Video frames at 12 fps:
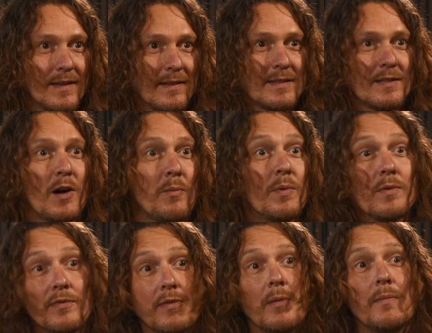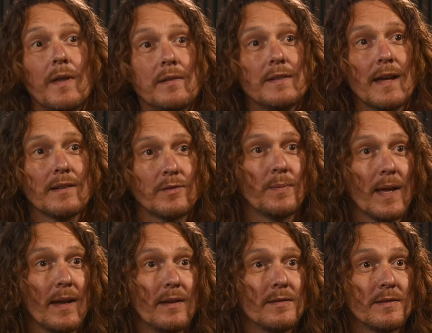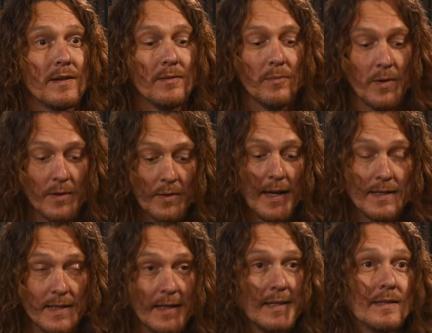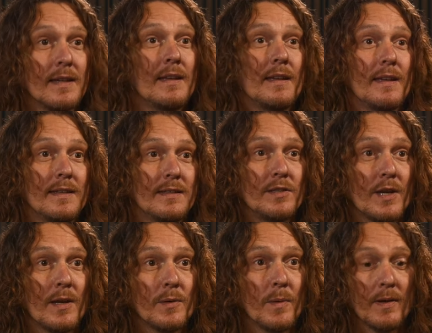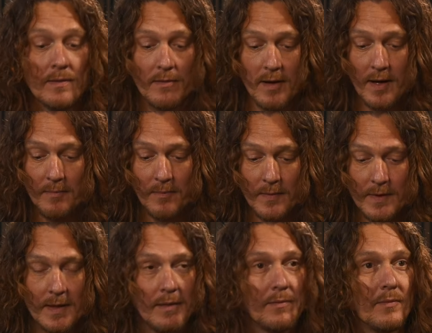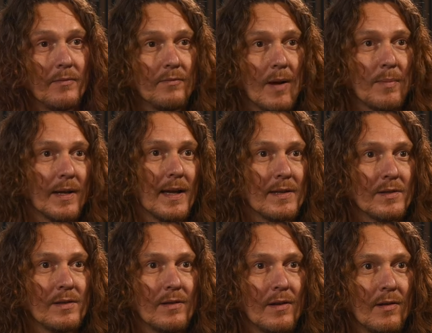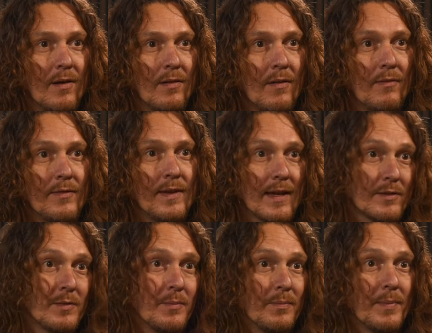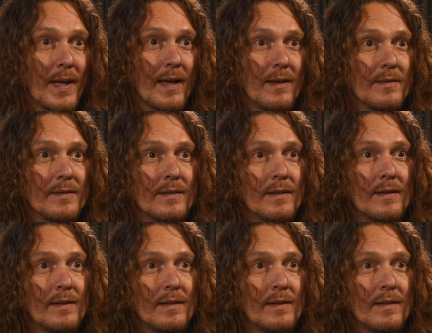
they're sampled from those actual pianos. So what you're getting is is a genuine, um, you know, replication of, of the actual pianos